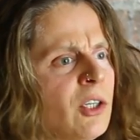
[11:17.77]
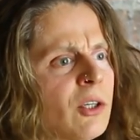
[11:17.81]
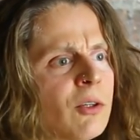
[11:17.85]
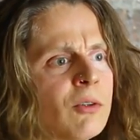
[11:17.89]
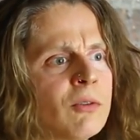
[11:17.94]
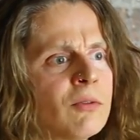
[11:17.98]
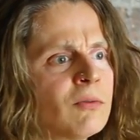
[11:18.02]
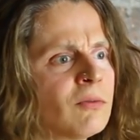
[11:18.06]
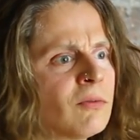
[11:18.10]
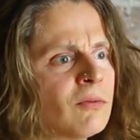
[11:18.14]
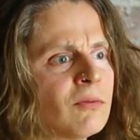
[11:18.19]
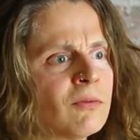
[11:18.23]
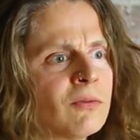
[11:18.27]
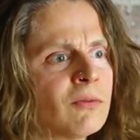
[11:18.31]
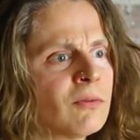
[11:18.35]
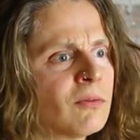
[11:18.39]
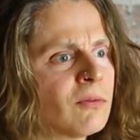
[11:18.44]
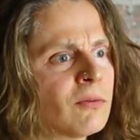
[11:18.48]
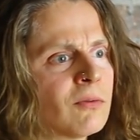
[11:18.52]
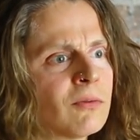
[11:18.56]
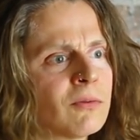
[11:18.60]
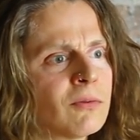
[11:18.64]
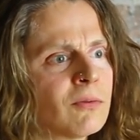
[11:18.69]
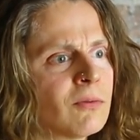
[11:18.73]
you.
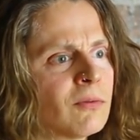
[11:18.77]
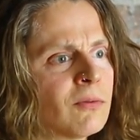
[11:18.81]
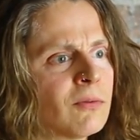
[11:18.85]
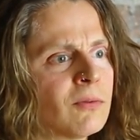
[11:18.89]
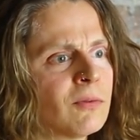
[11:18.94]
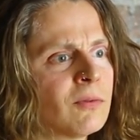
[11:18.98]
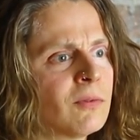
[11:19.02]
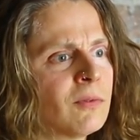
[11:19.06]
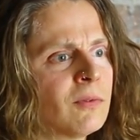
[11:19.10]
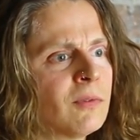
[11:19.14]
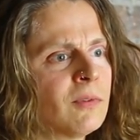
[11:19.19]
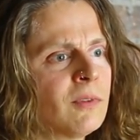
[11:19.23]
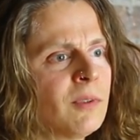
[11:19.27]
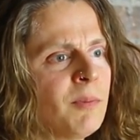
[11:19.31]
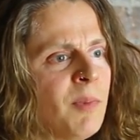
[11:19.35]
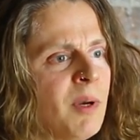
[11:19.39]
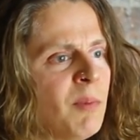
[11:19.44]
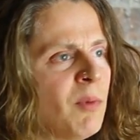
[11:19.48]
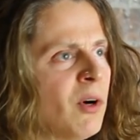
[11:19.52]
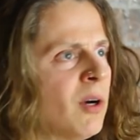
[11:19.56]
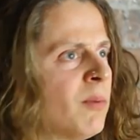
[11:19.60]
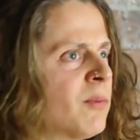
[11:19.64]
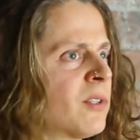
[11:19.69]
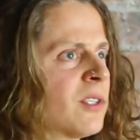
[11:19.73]
My
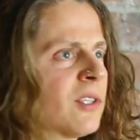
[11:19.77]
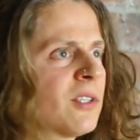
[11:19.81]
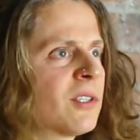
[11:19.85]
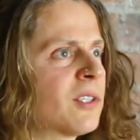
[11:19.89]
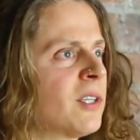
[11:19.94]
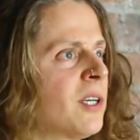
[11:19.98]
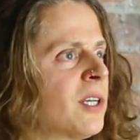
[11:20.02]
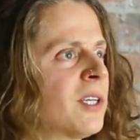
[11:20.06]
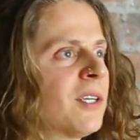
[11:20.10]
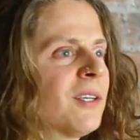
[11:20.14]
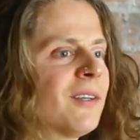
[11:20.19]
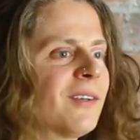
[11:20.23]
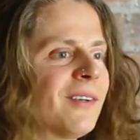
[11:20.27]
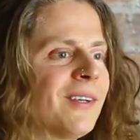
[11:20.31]
mom is just like,